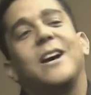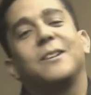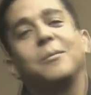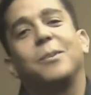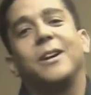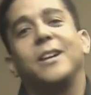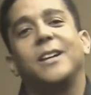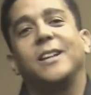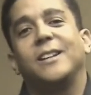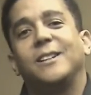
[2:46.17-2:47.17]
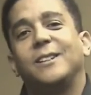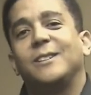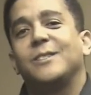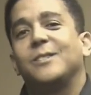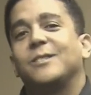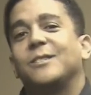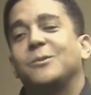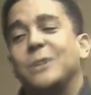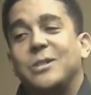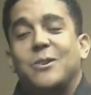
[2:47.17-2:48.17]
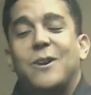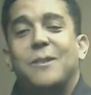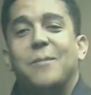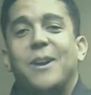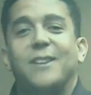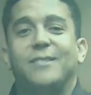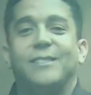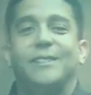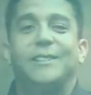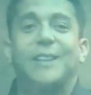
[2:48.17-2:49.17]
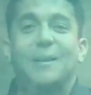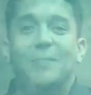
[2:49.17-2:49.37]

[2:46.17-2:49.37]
contemplating. Just wish you all the best. God